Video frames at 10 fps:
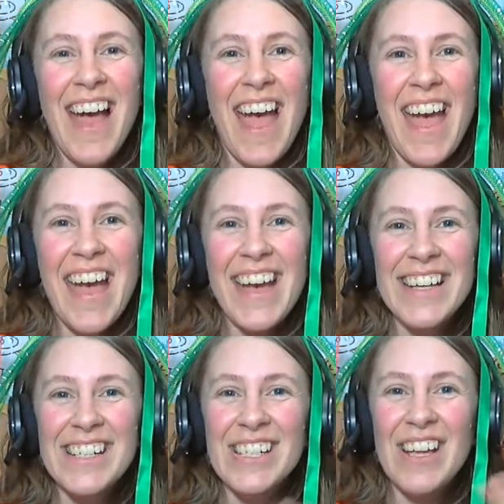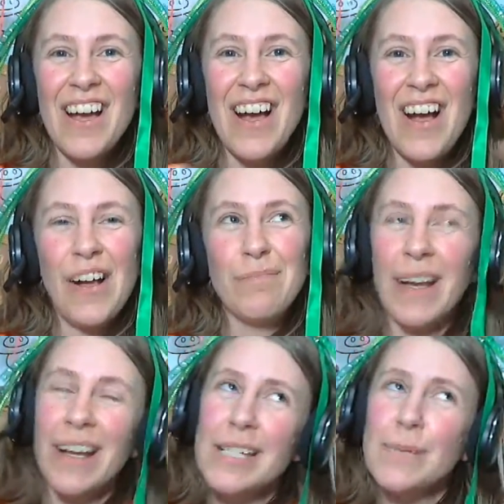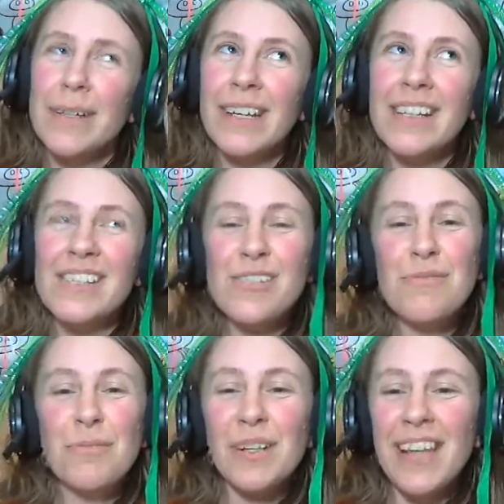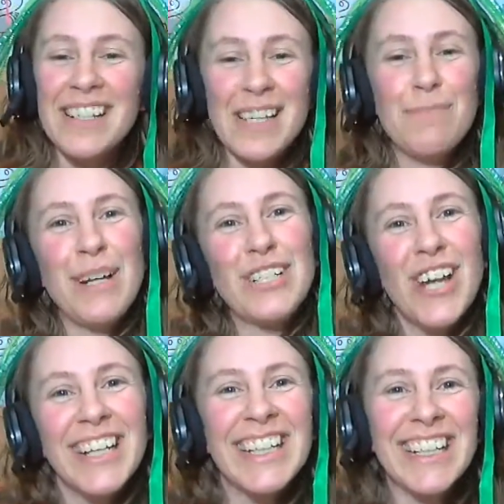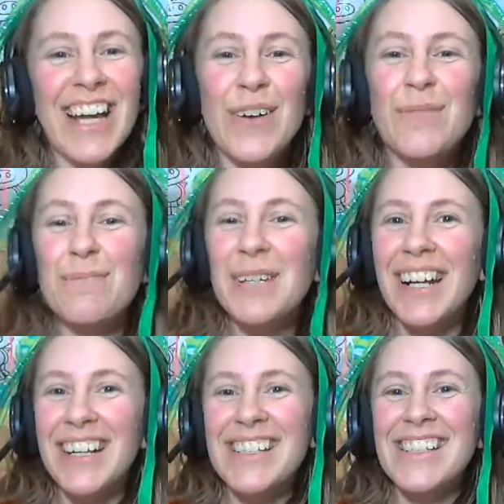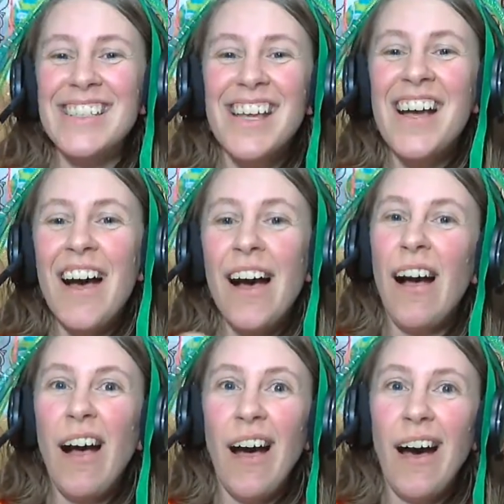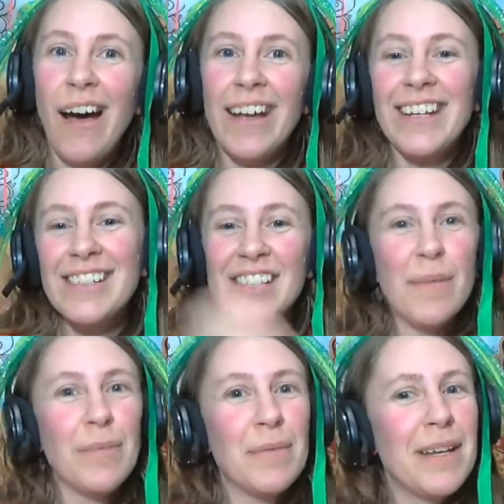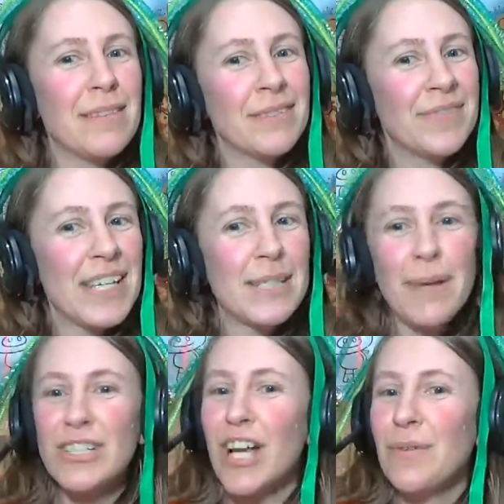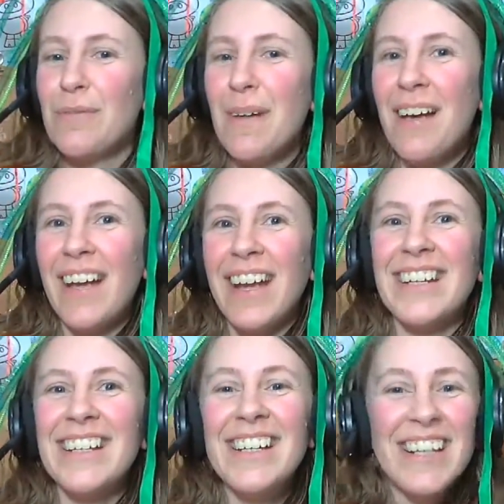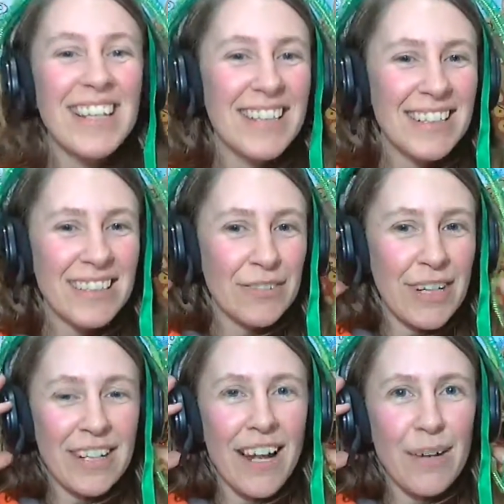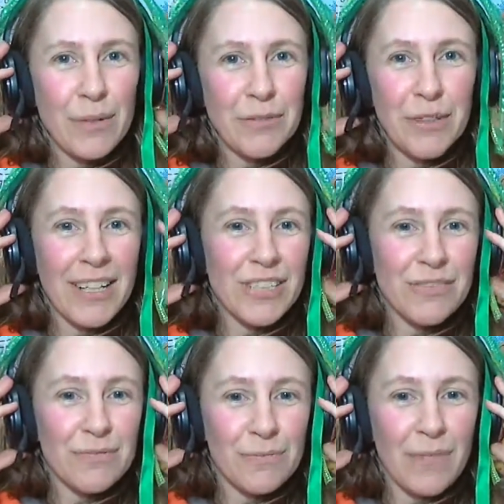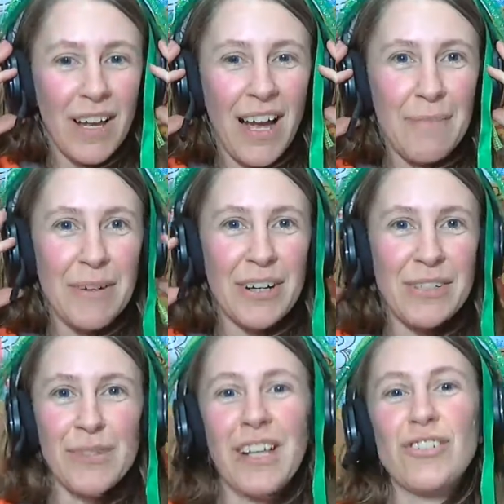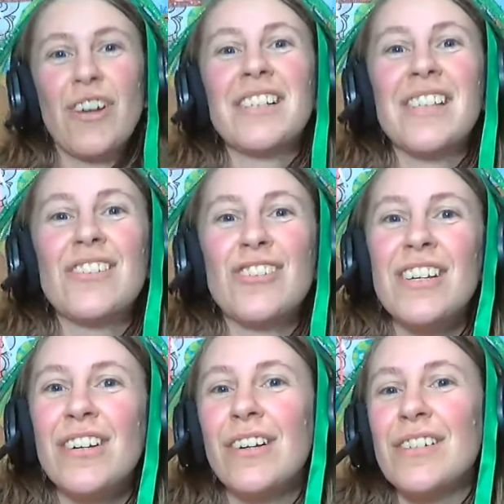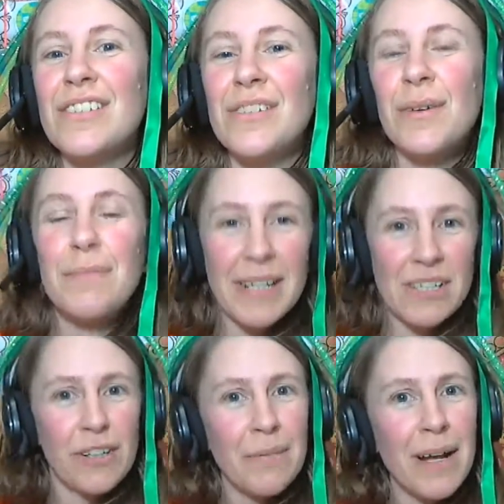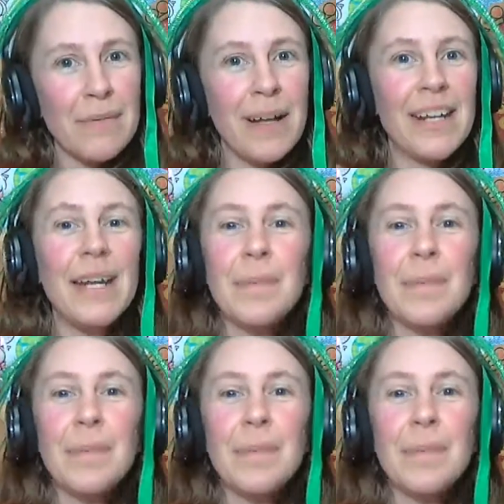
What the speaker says: And my husband gets to put less in my checking account because I can supplement his paycheck with mine. Granted, I'm married to an electronics engineer, so he makes a good amount of money.